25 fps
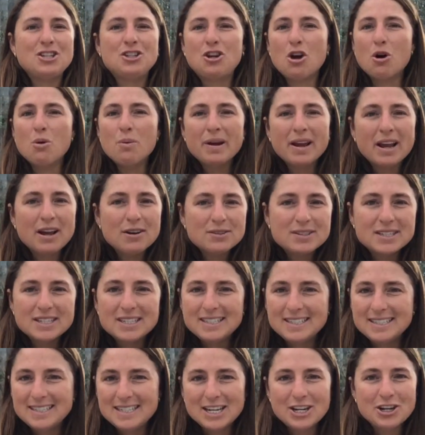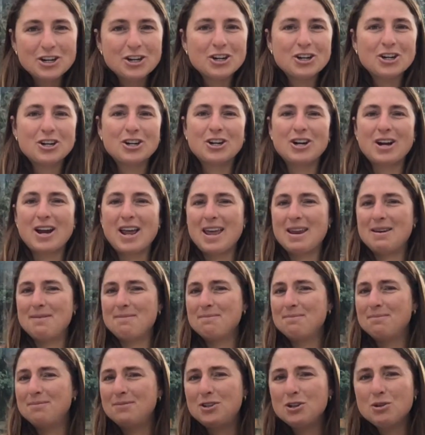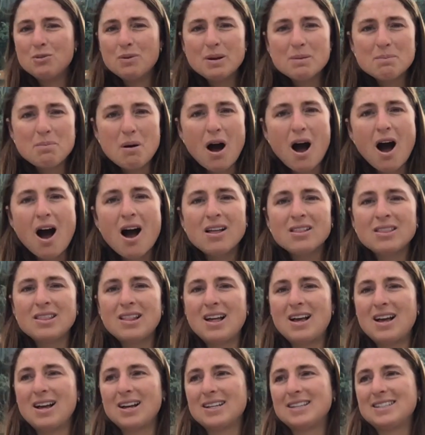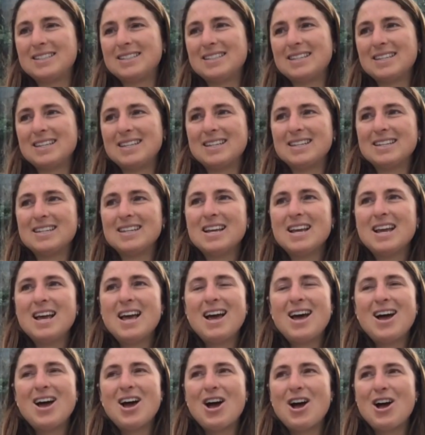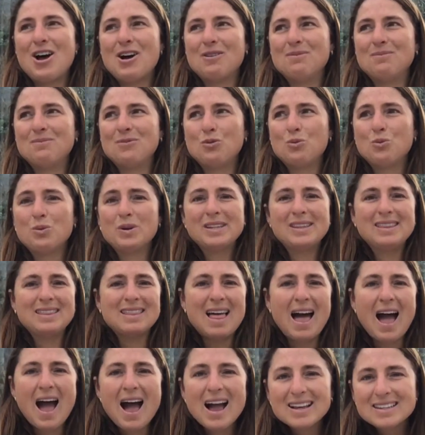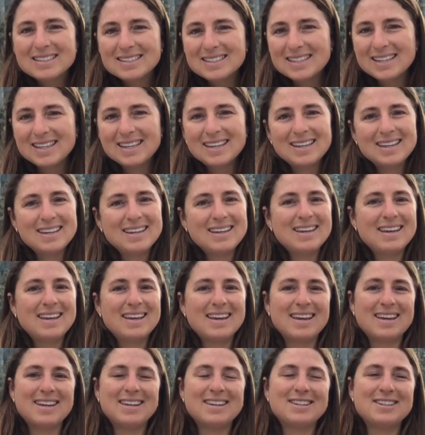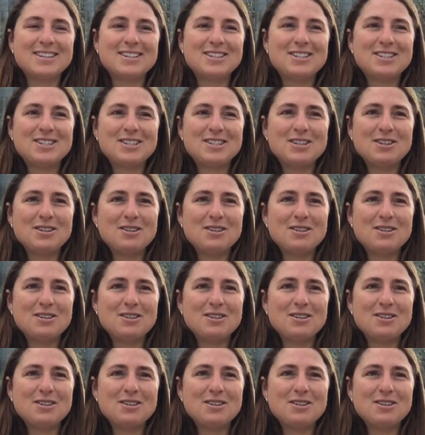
Going out to dinner and doing potlucks and relaxing and